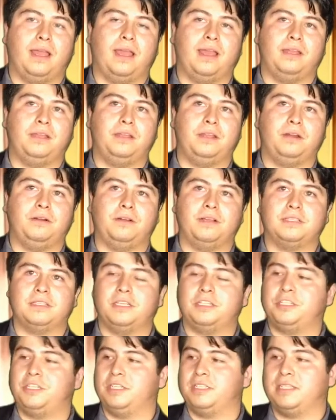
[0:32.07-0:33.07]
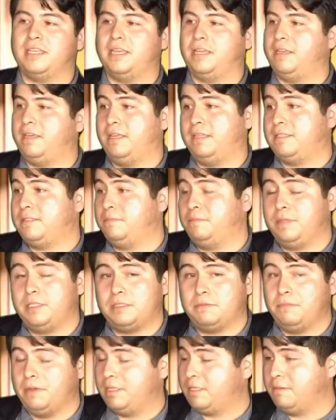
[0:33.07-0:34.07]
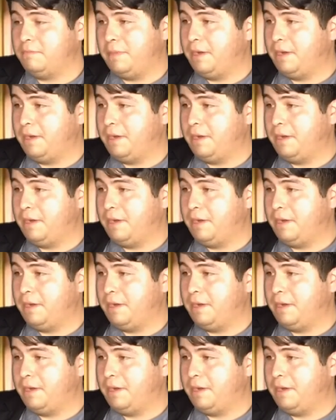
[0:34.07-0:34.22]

And you know, because that shit's like, it's a